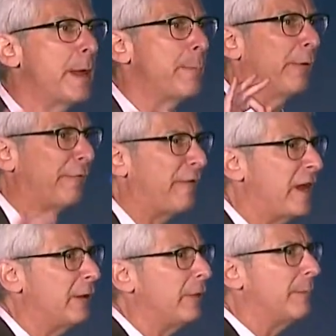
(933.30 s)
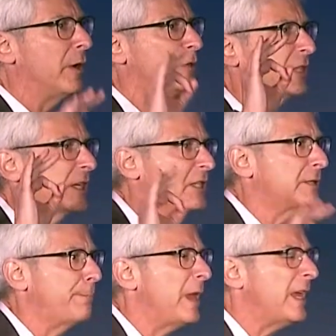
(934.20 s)
people feel the most
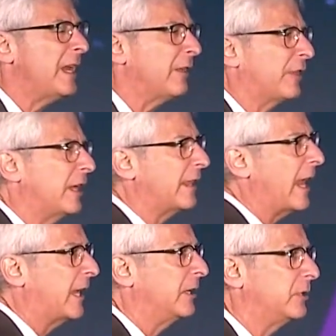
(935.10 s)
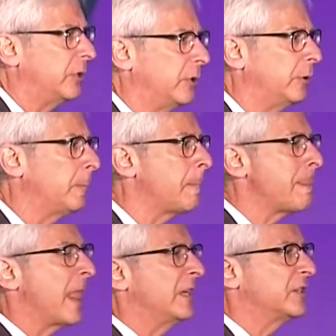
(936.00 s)
expedient thing they can do
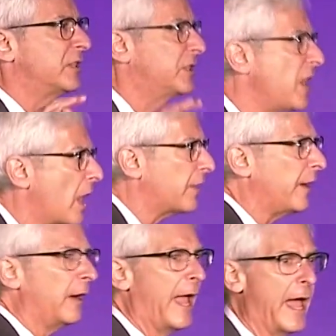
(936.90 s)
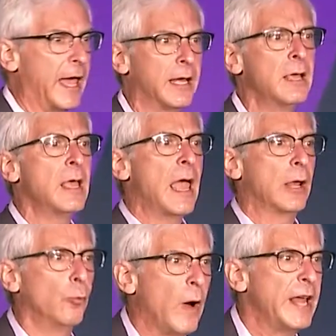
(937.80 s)
is duck their head
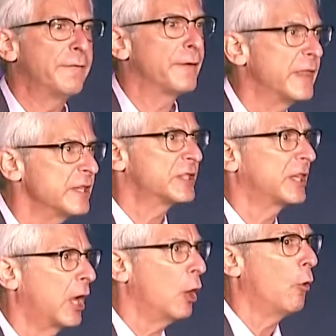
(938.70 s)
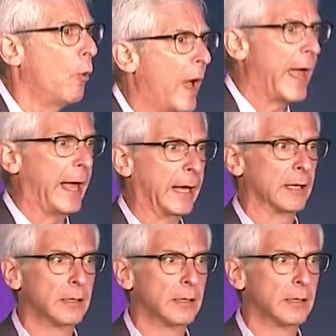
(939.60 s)
and wait for this to go away.